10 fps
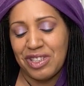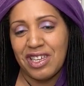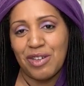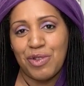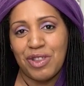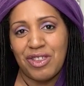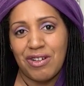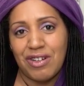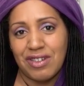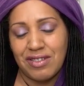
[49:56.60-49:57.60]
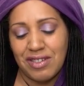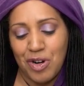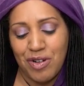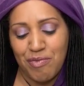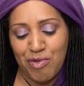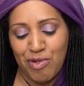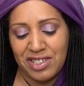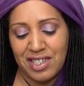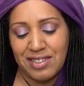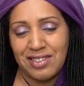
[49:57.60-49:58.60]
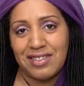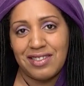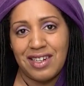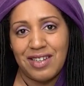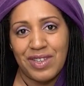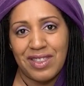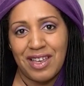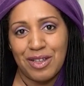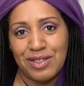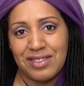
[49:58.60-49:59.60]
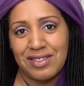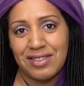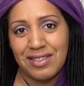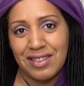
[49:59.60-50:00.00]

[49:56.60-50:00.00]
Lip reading: good luck with your current projects and everything else